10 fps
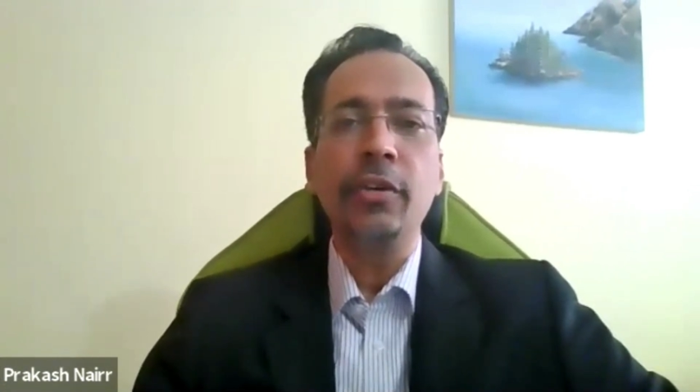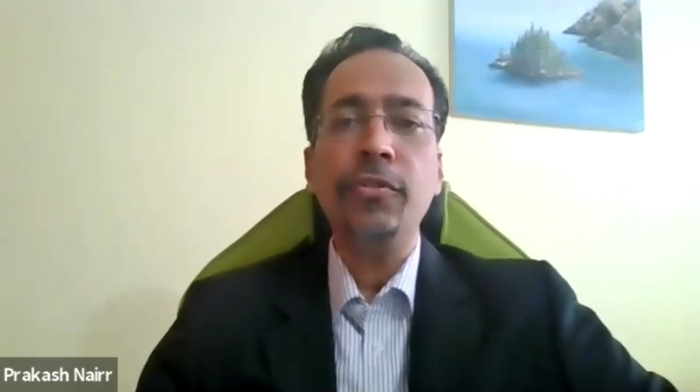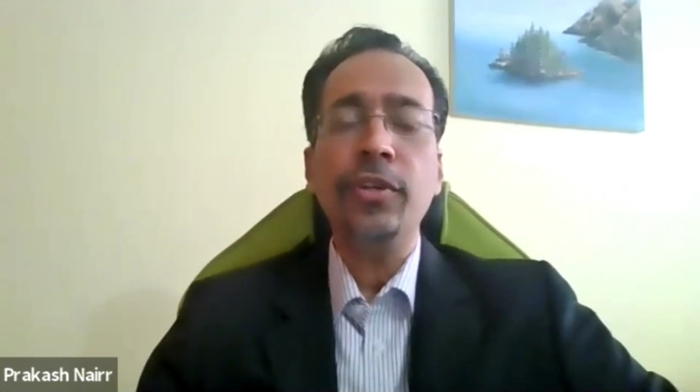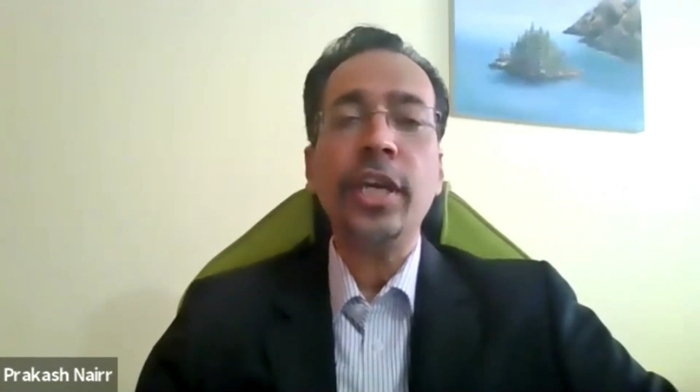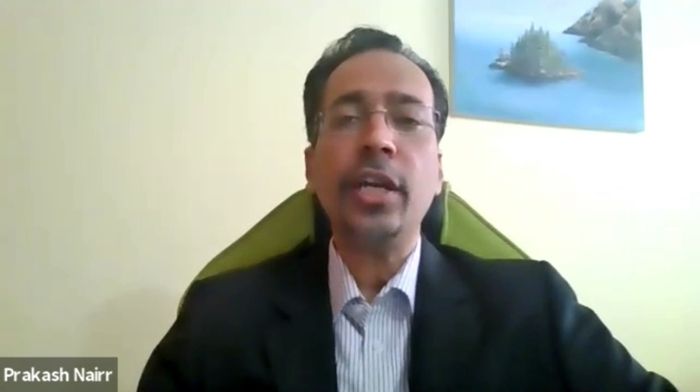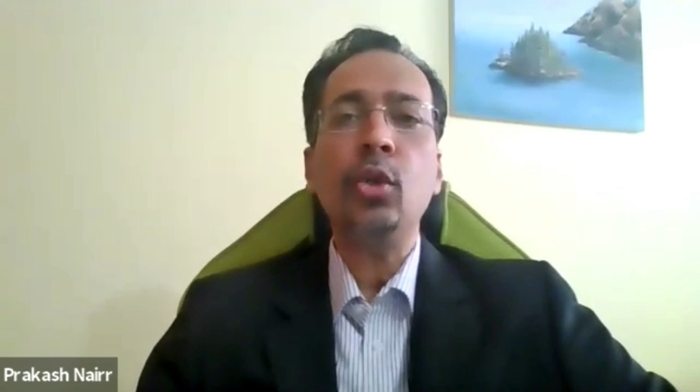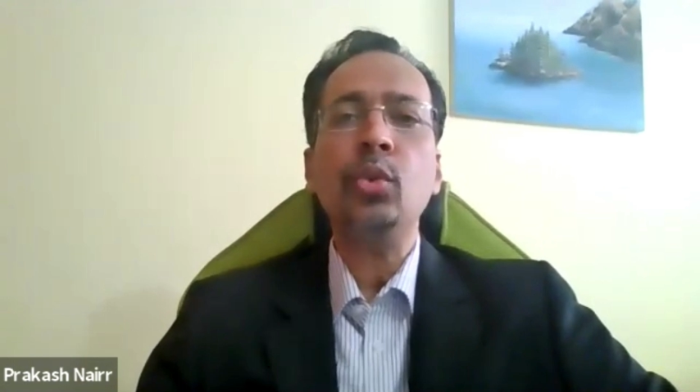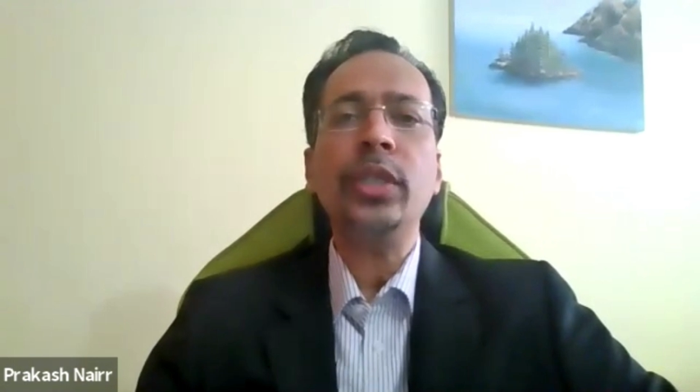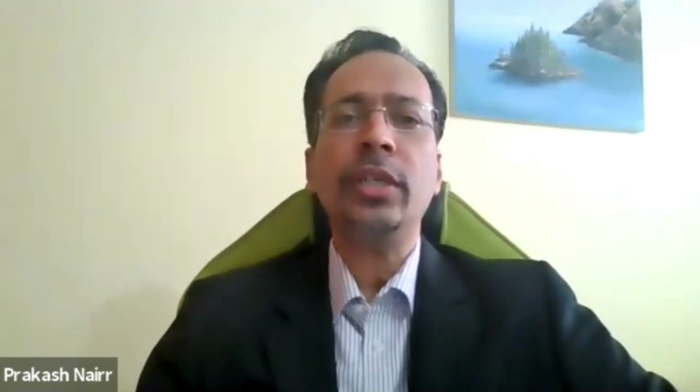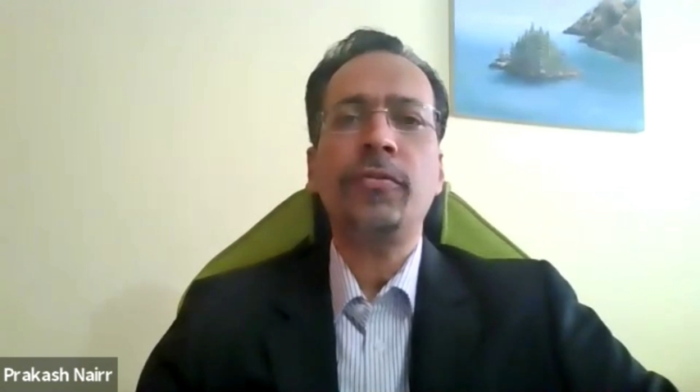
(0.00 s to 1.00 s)
if you can
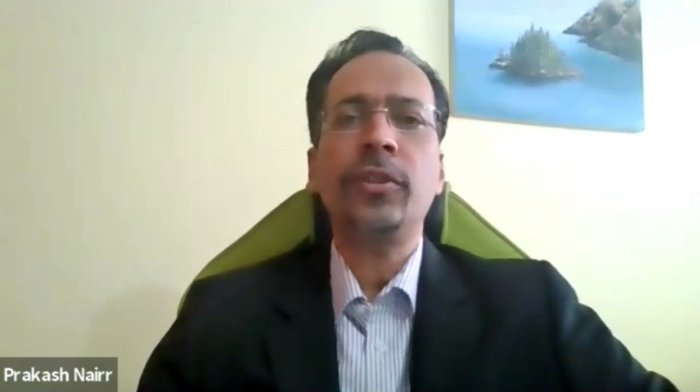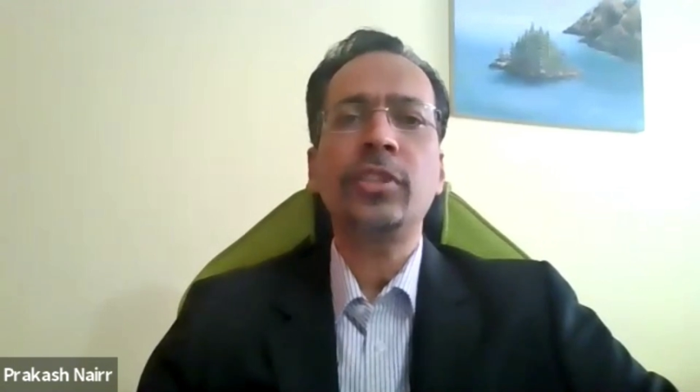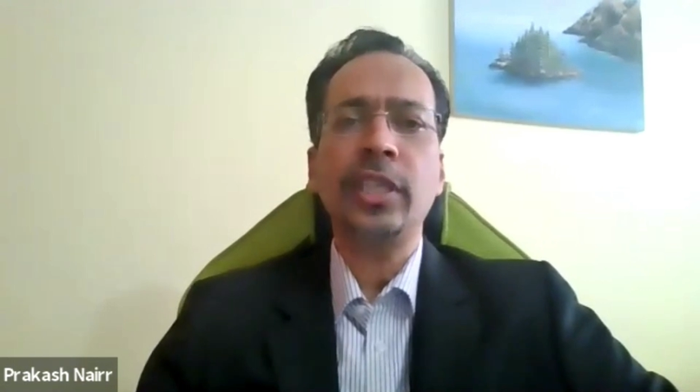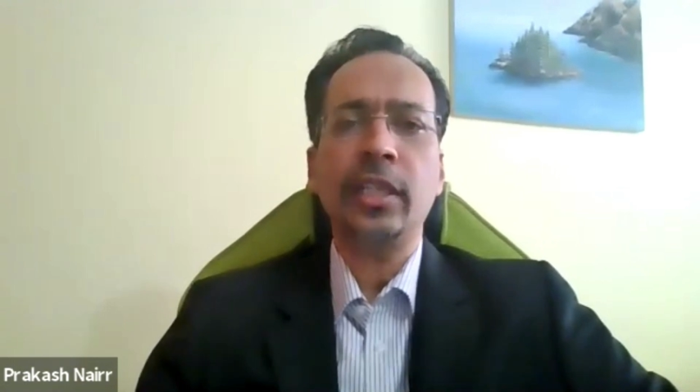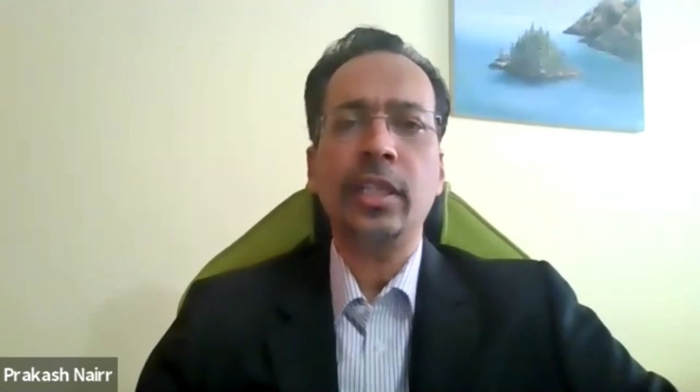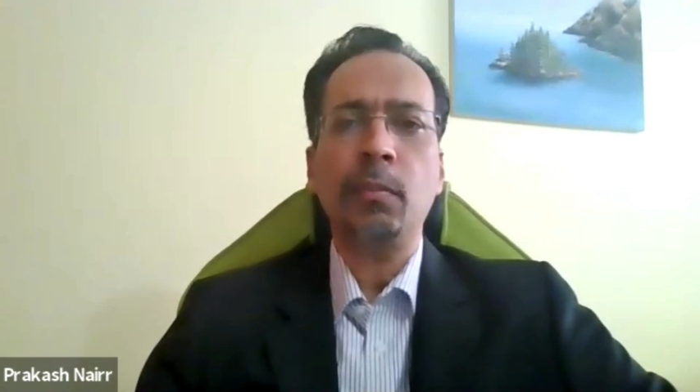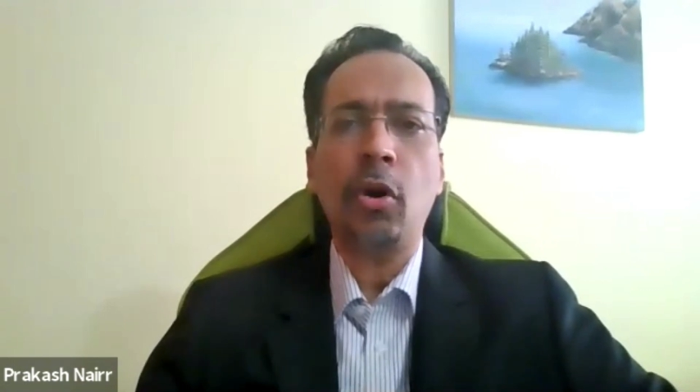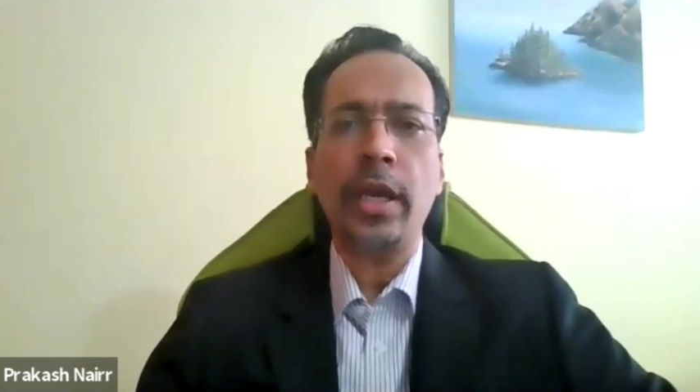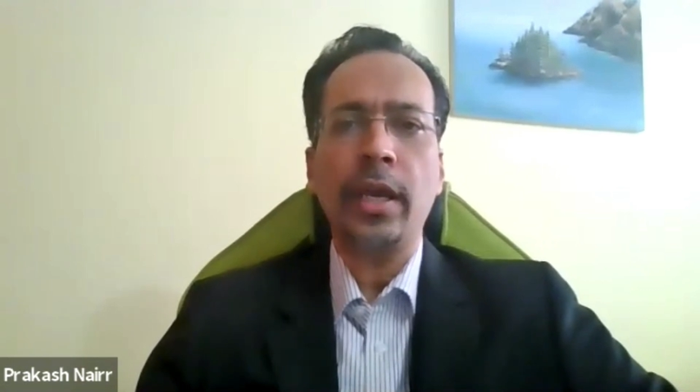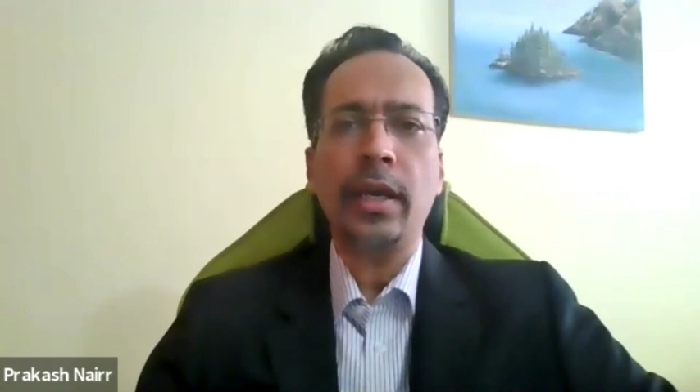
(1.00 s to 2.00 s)
do that first thing in the
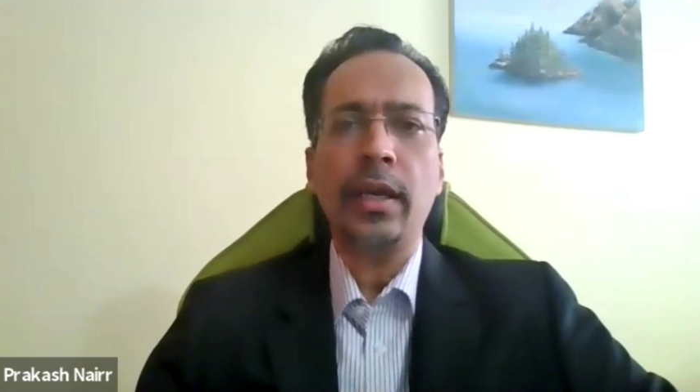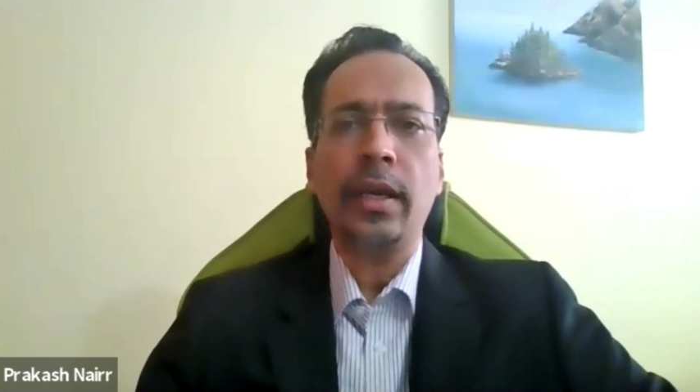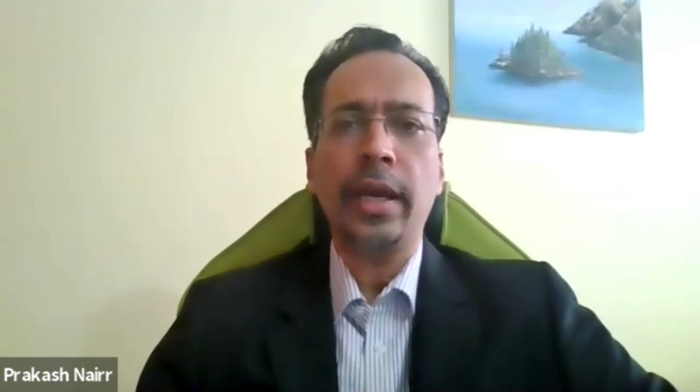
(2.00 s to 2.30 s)
morning